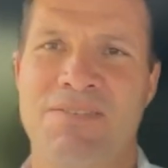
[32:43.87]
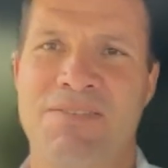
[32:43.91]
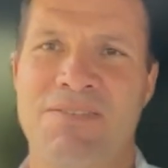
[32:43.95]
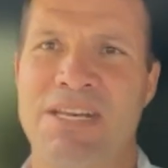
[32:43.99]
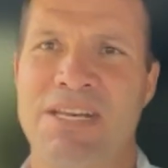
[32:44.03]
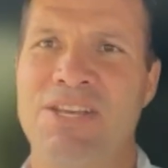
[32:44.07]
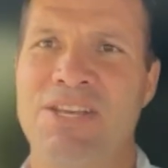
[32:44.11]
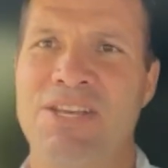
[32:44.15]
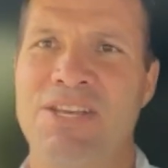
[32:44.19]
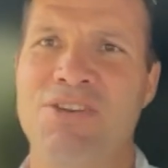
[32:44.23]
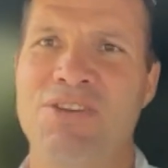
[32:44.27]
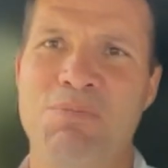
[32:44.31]

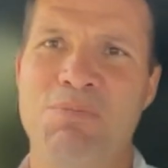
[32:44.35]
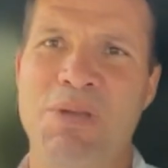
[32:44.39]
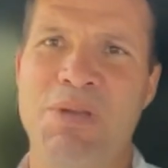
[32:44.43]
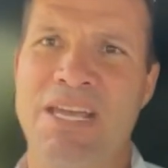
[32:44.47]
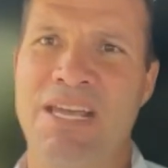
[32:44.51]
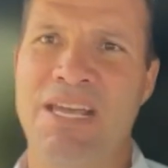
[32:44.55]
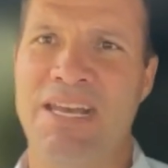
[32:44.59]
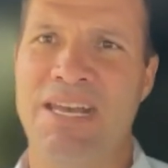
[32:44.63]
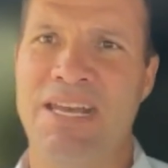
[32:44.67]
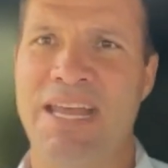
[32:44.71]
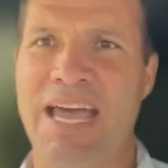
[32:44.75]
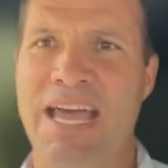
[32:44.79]
And you
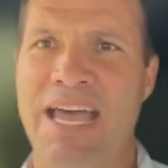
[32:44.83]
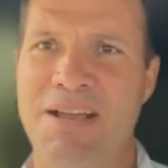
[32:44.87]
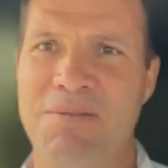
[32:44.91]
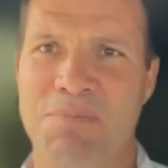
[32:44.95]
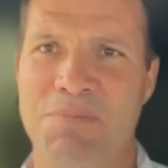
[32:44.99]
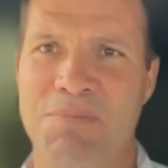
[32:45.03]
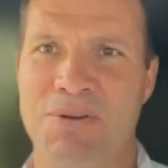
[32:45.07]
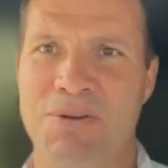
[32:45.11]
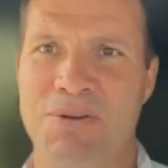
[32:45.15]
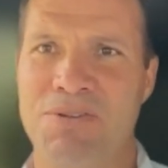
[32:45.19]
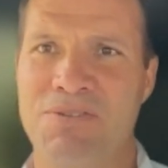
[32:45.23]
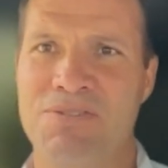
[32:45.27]
being an ag
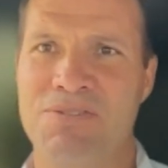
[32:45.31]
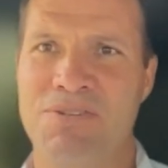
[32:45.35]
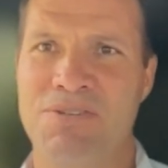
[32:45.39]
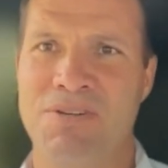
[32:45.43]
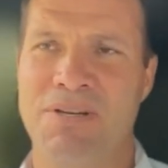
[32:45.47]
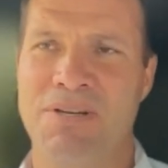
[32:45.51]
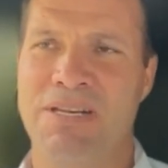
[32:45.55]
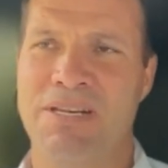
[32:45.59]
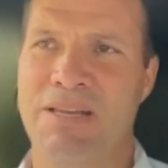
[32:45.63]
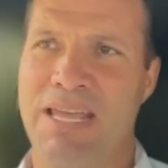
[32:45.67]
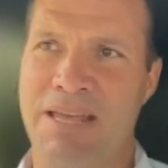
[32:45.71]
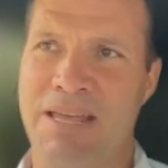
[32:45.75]
producer
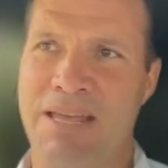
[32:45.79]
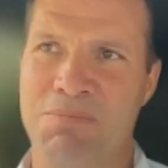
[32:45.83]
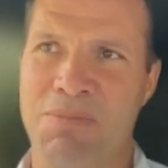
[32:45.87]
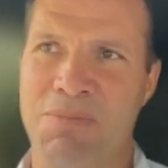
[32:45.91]
and